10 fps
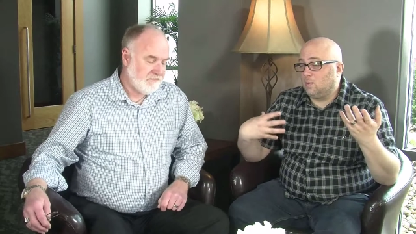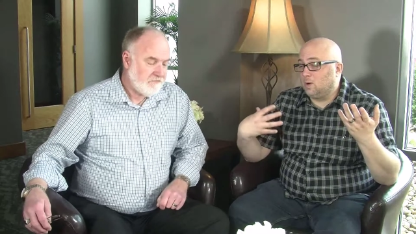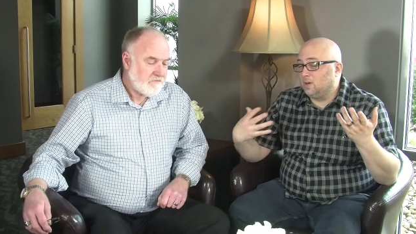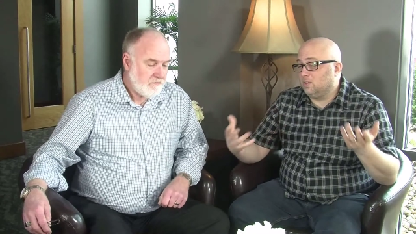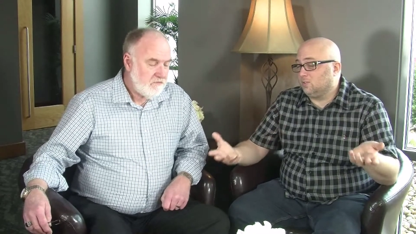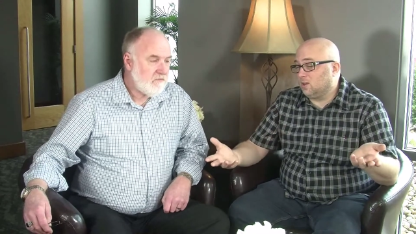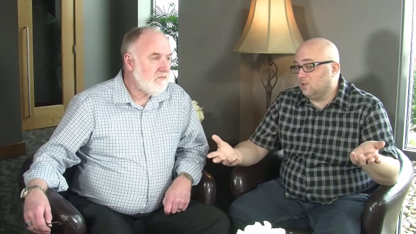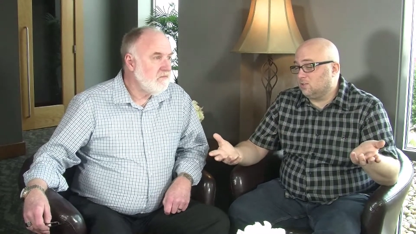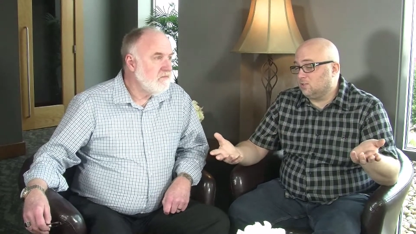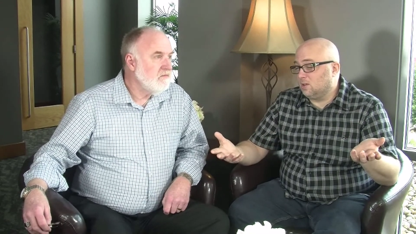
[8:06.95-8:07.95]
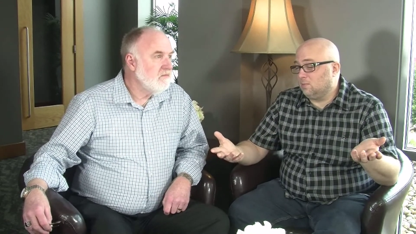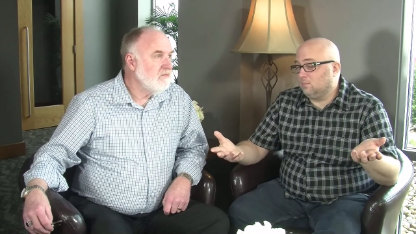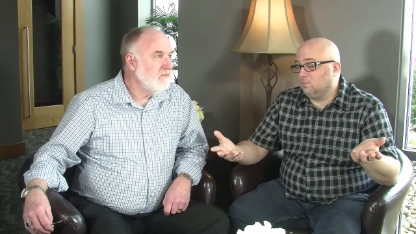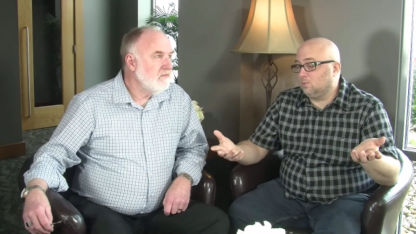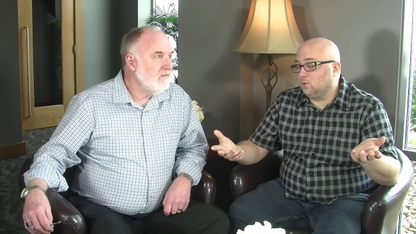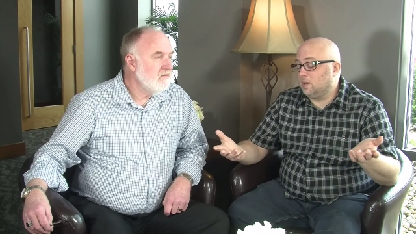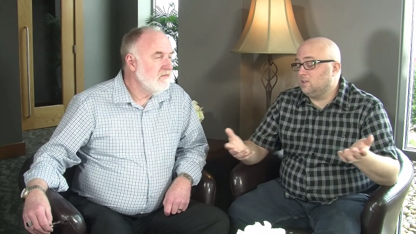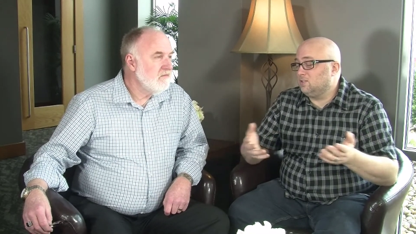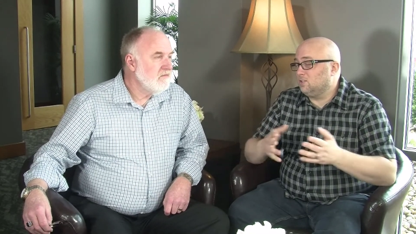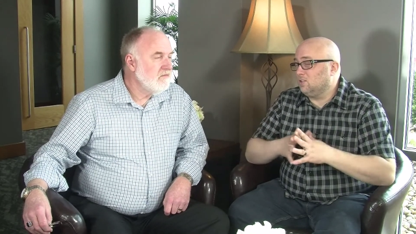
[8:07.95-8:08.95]
Speaker 1: I want to discuss some
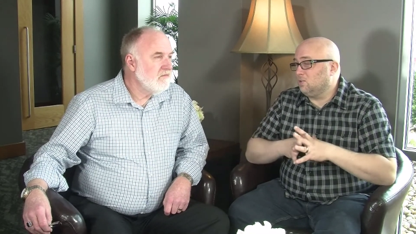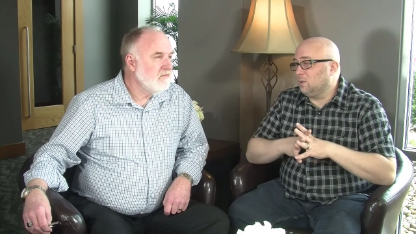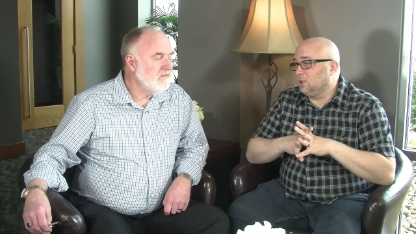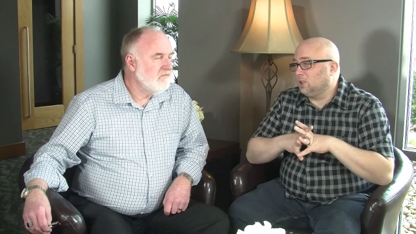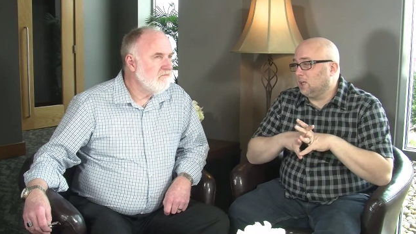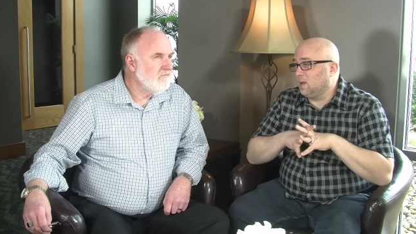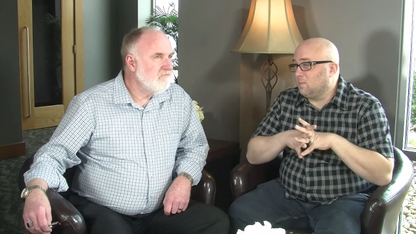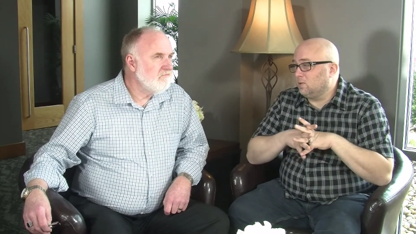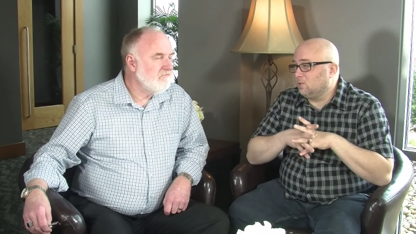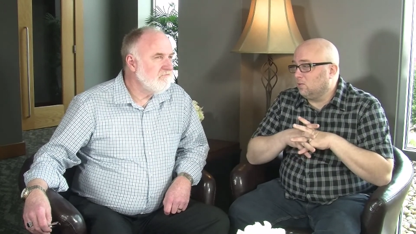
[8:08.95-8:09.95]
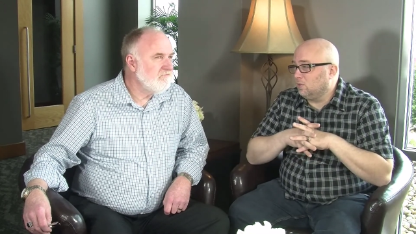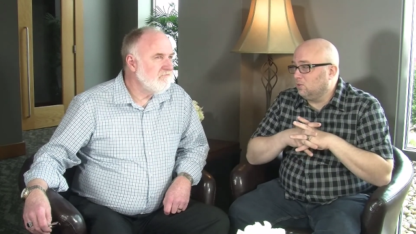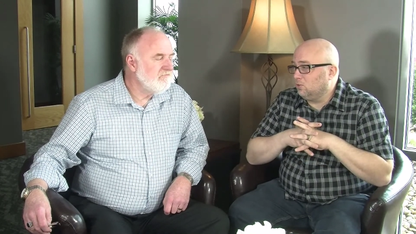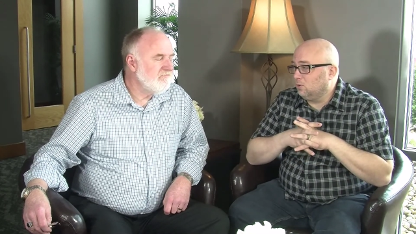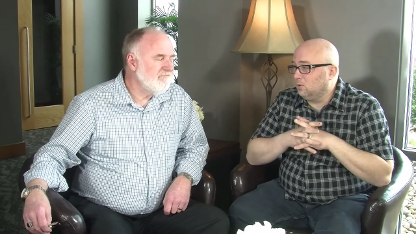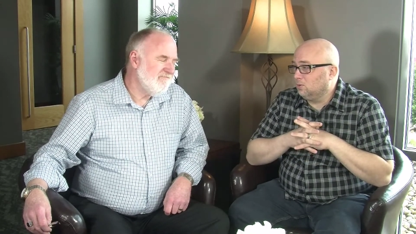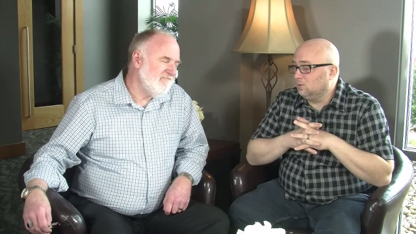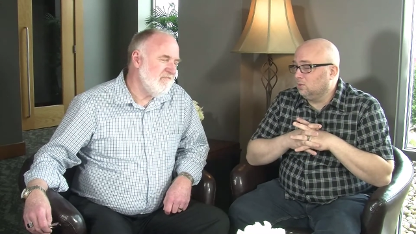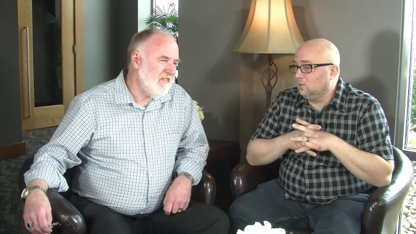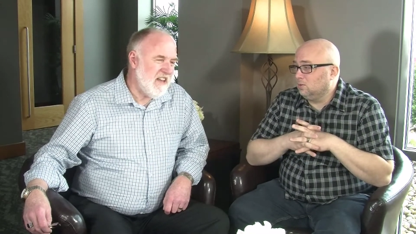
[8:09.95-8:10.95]
crazy situation I got myself into.
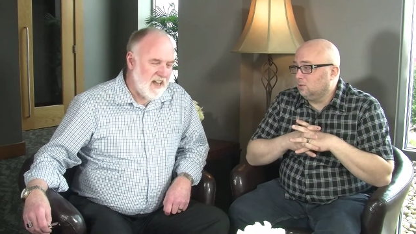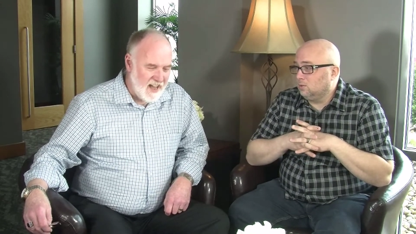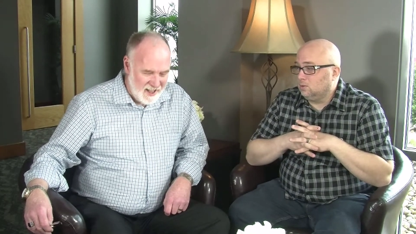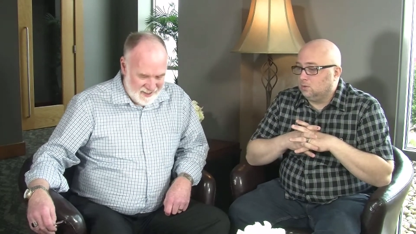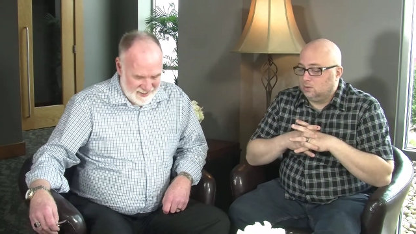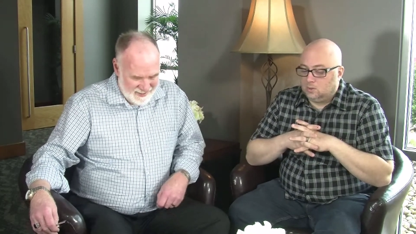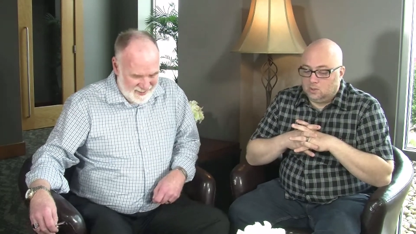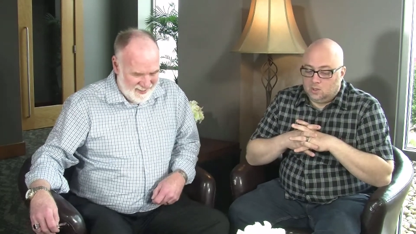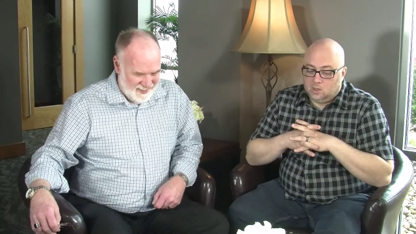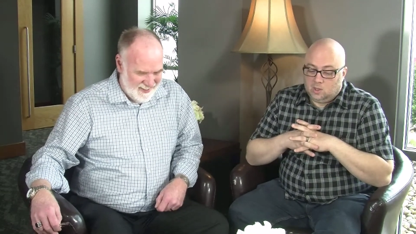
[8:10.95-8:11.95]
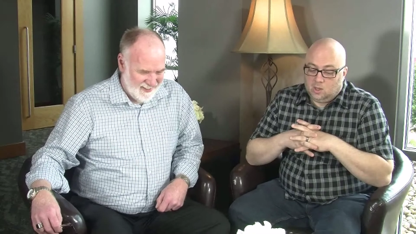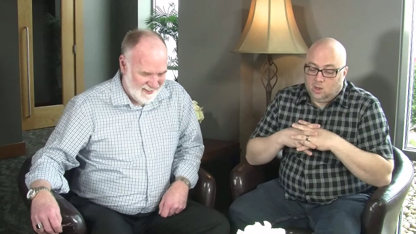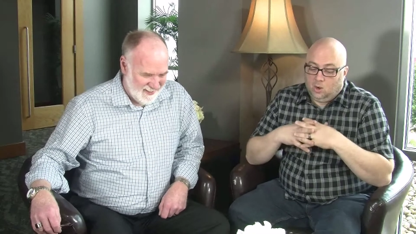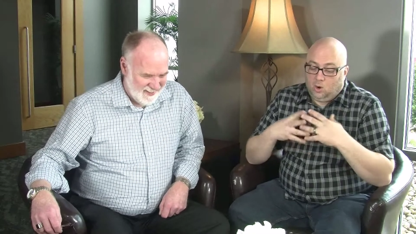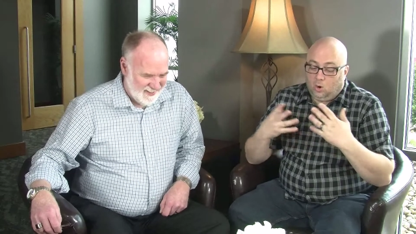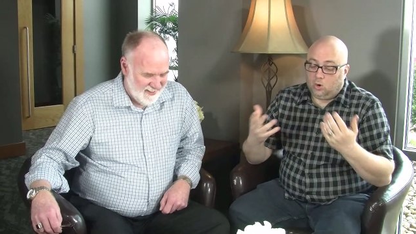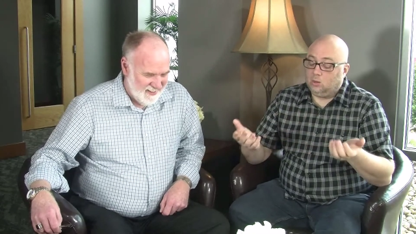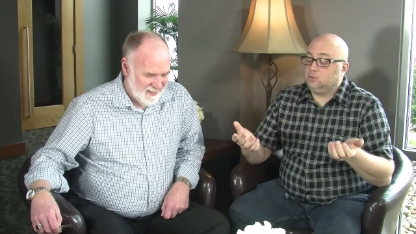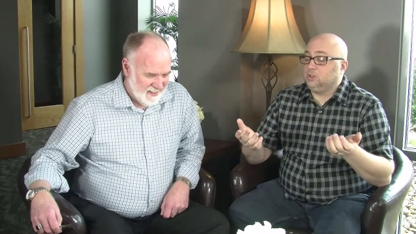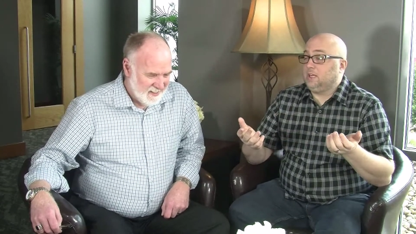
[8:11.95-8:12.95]
Yeah. Or I'm
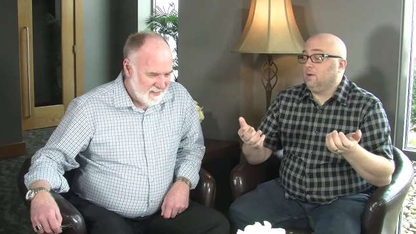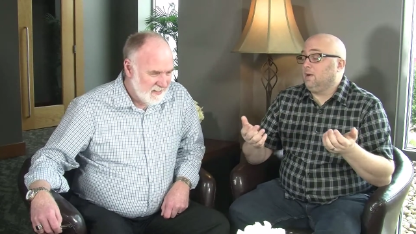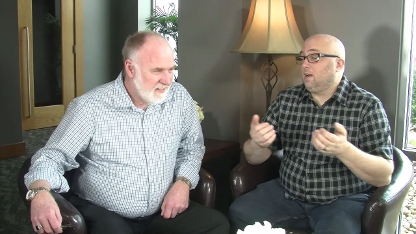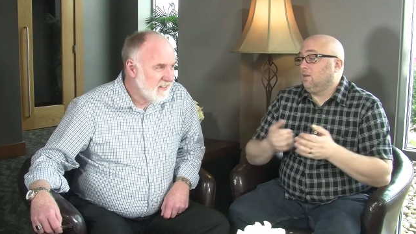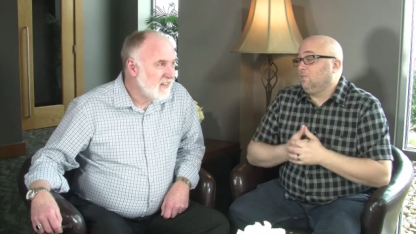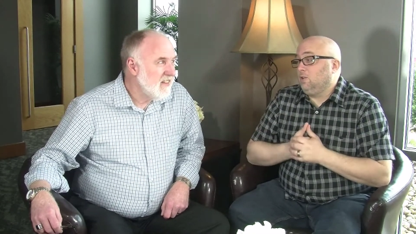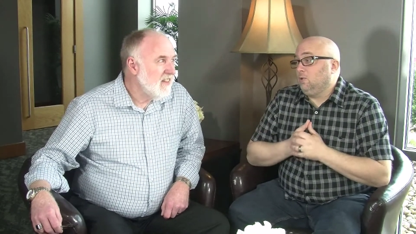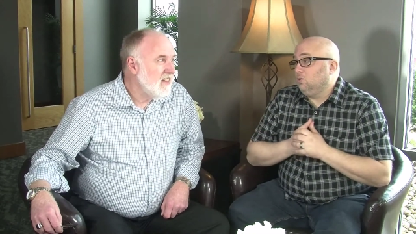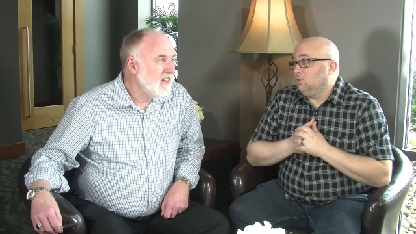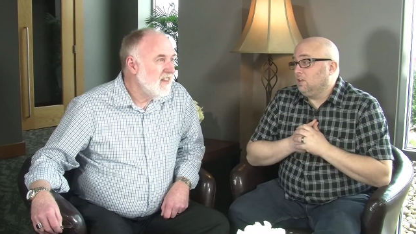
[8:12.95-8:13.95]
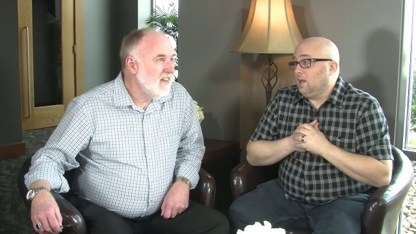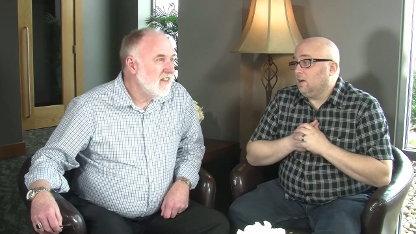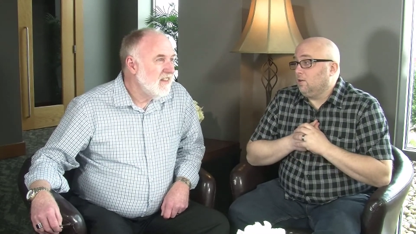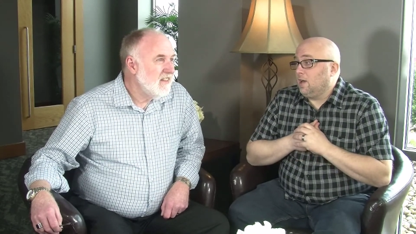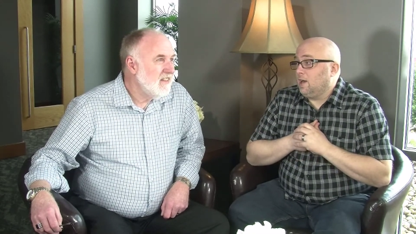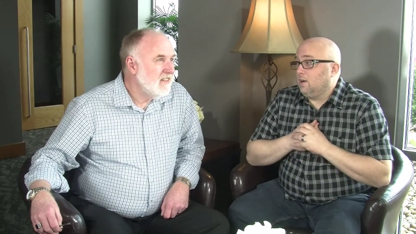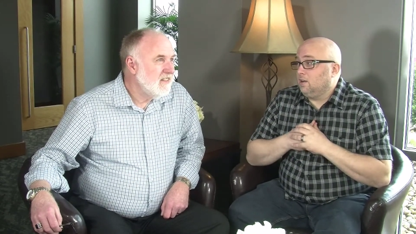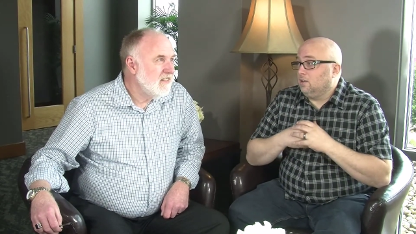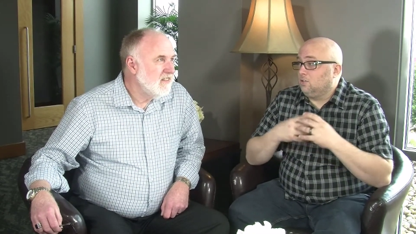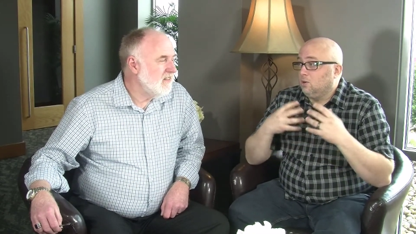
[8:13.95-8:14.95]
just downright confused, and I don't know how to
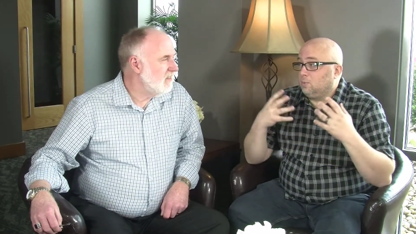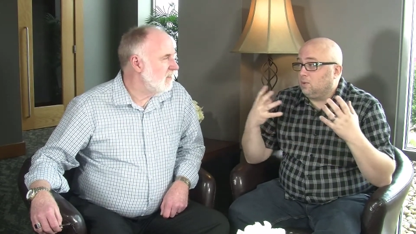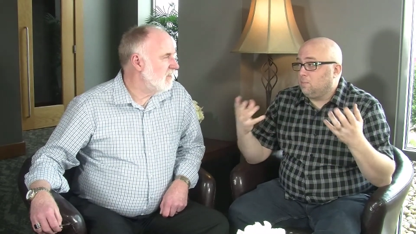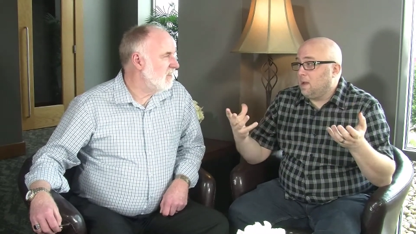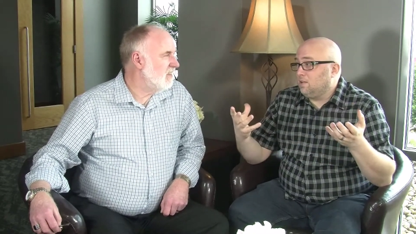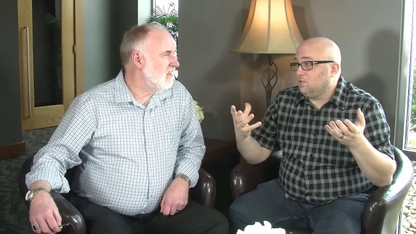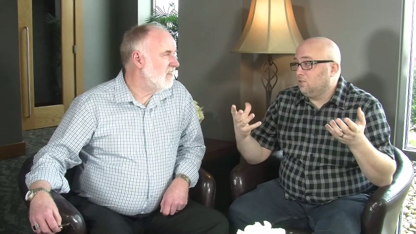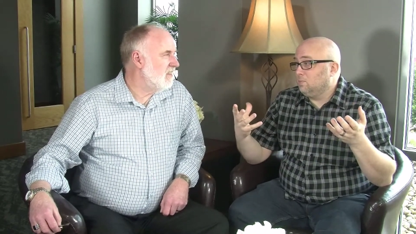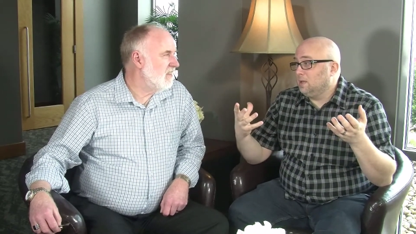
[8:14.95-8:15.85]
interpret the pastor's